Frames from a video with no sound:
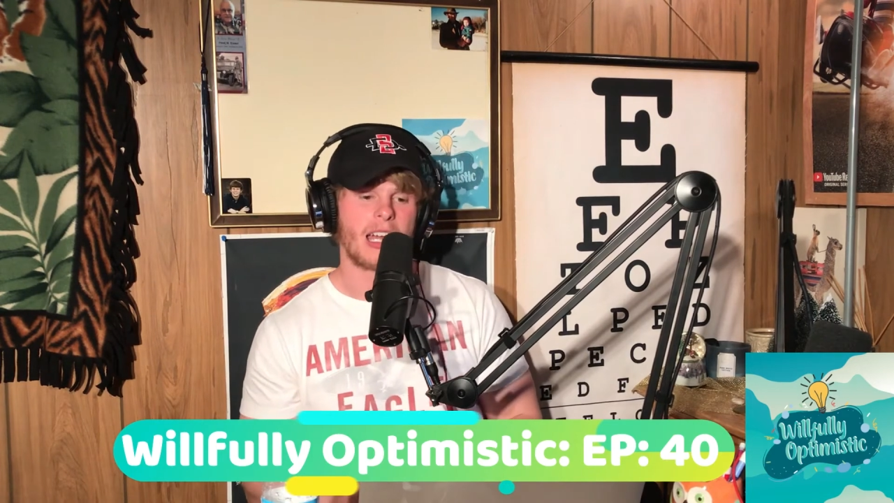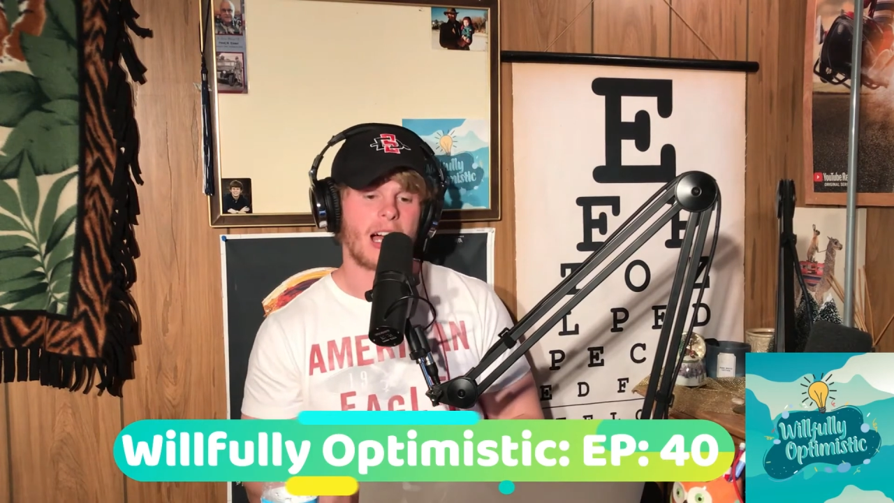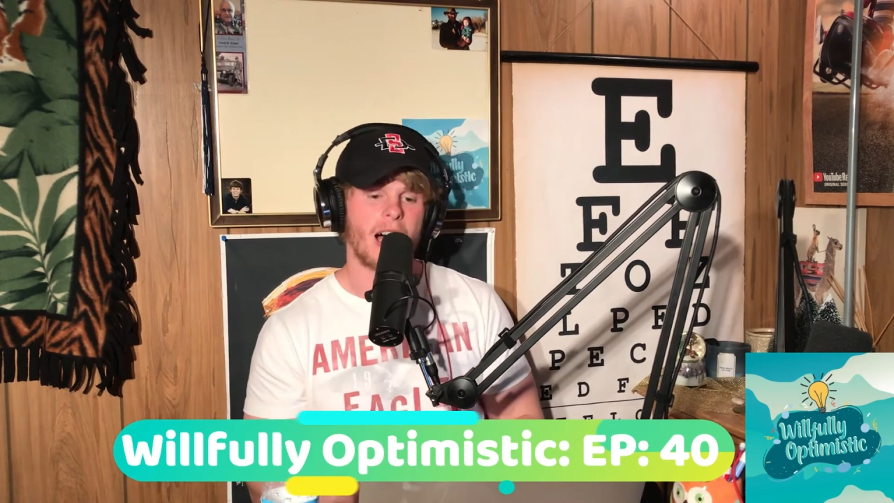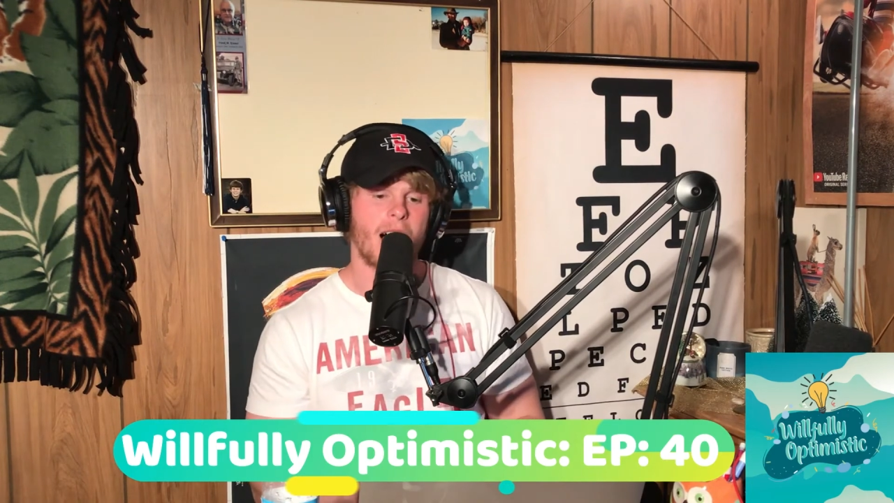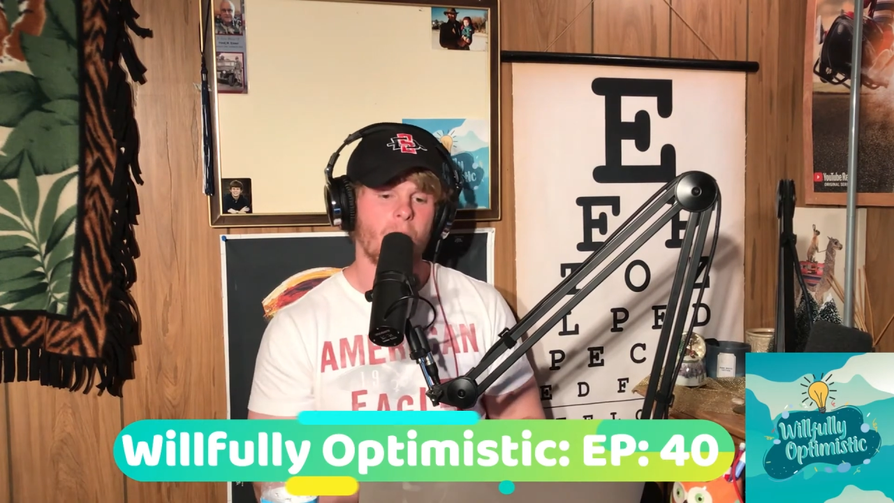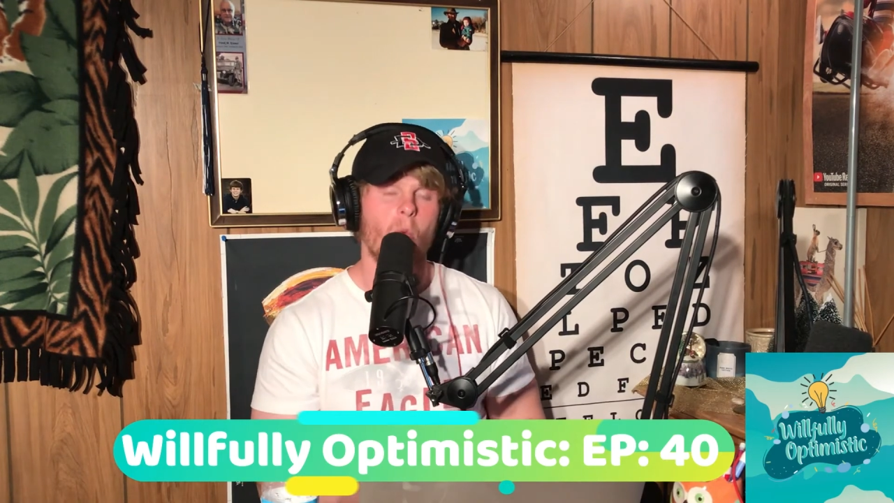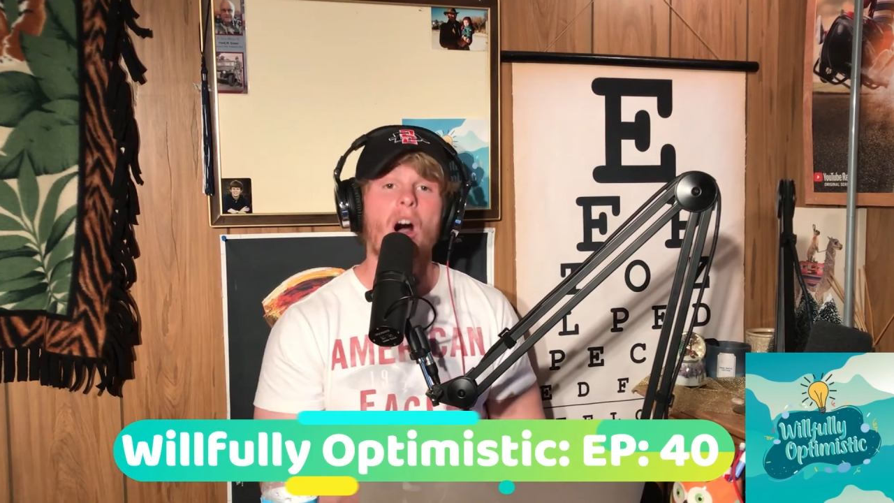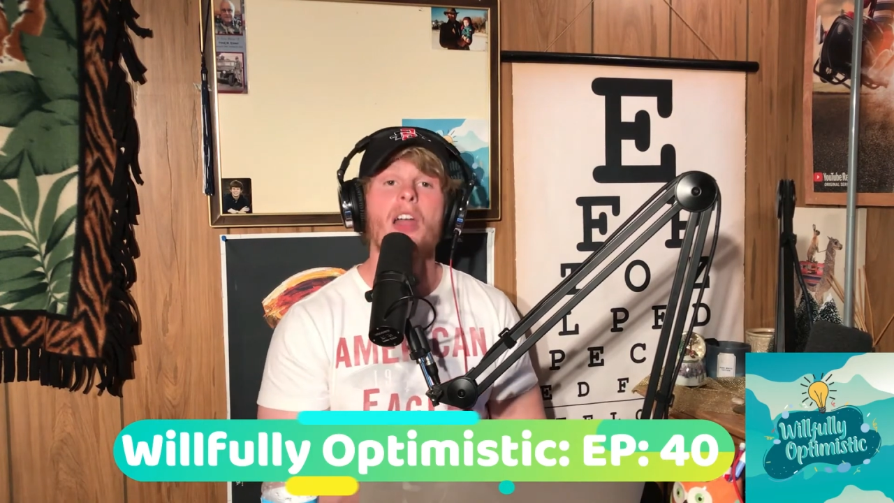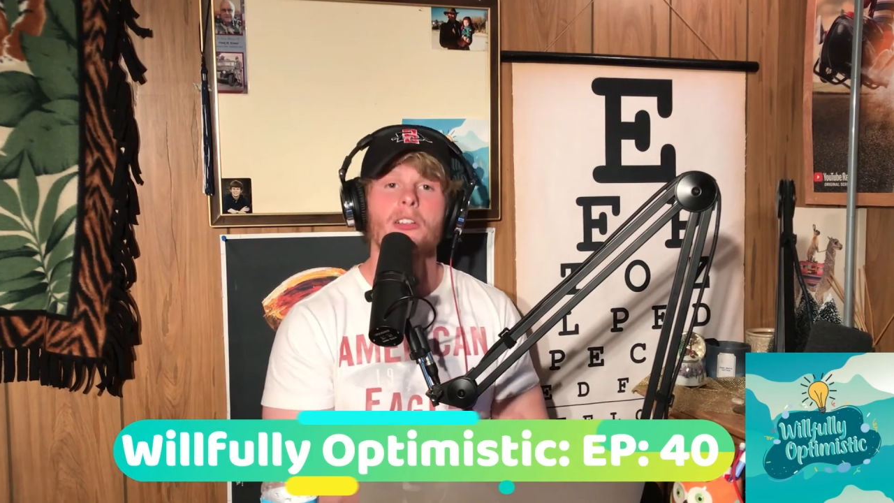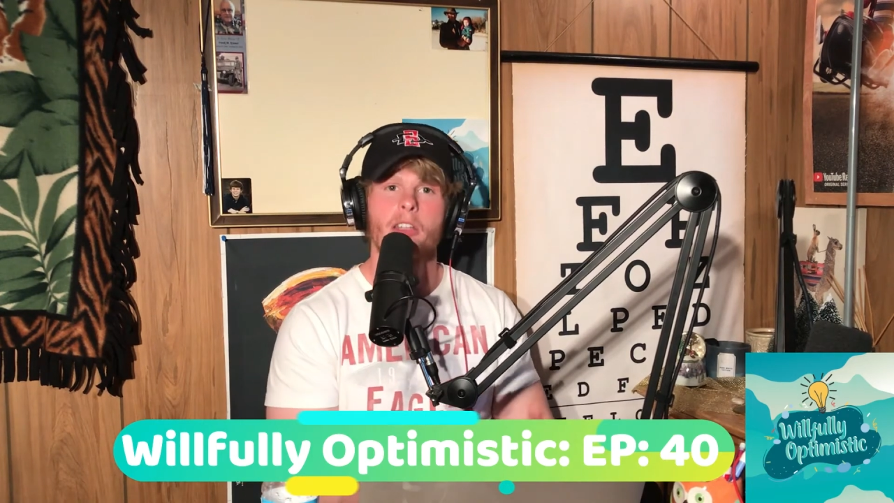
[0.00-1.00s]

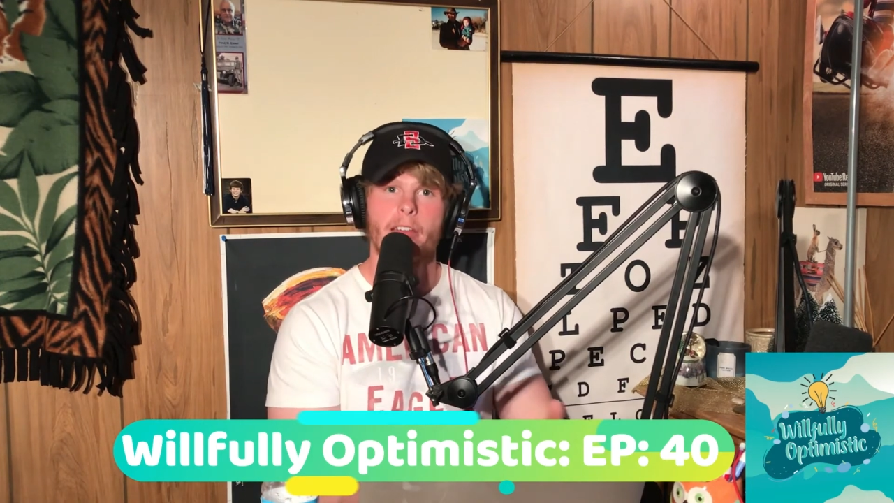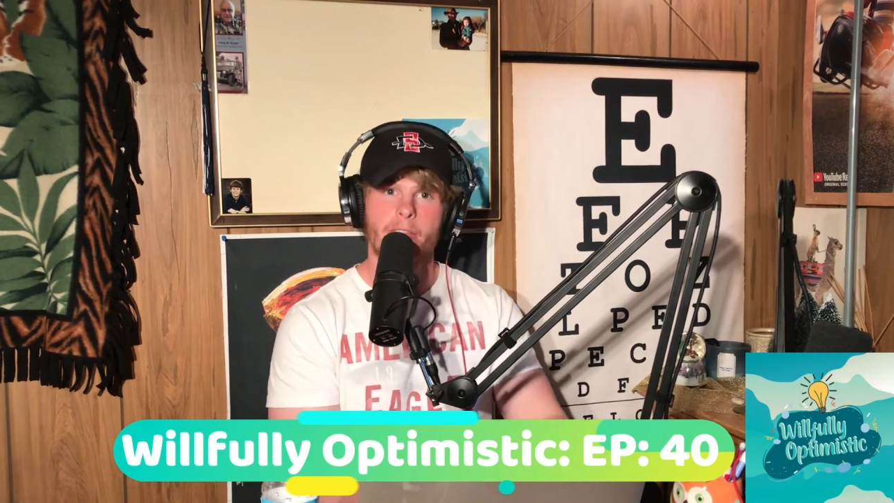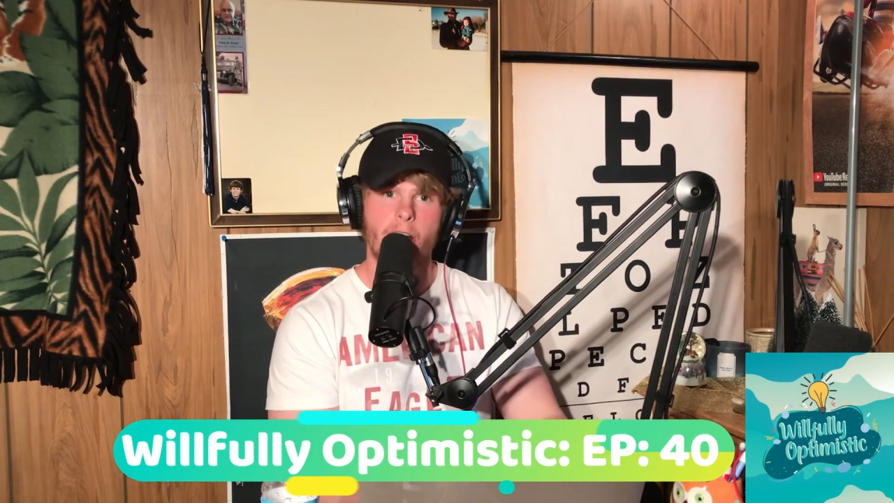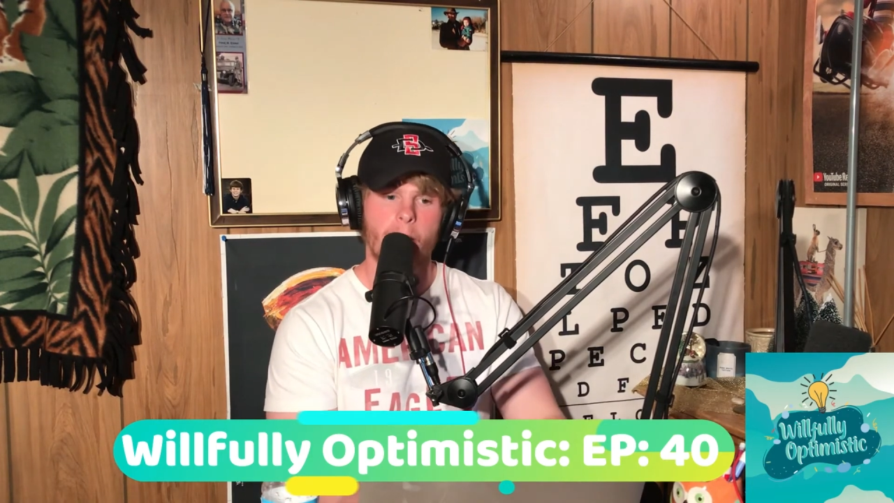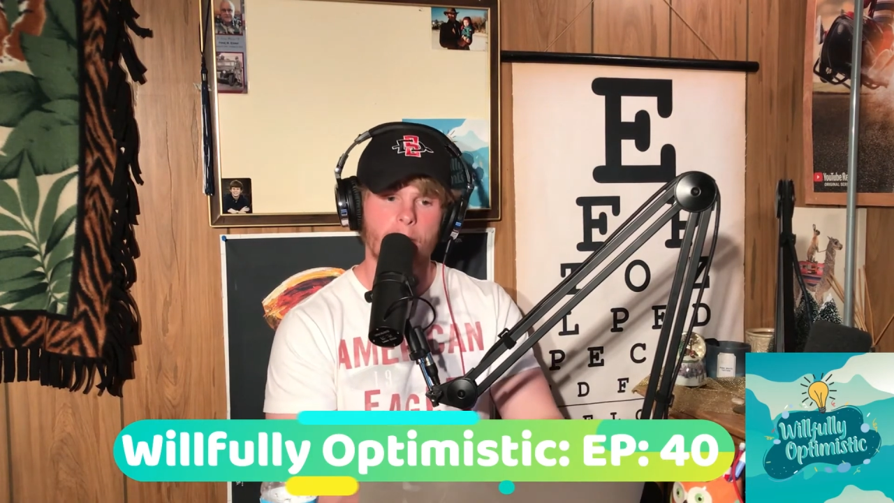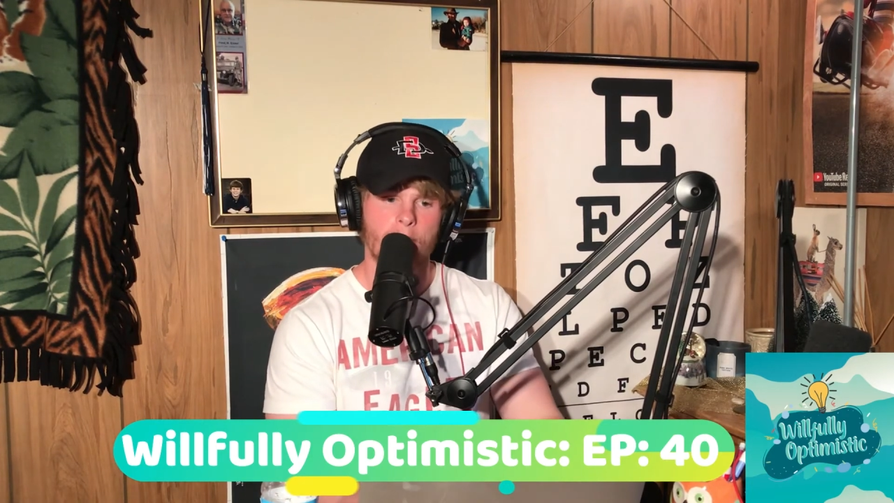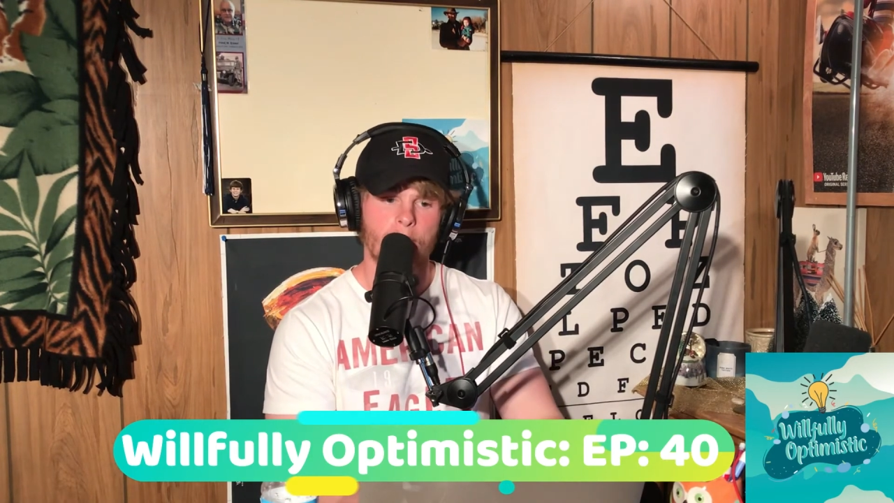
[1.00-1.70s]
water to that fire.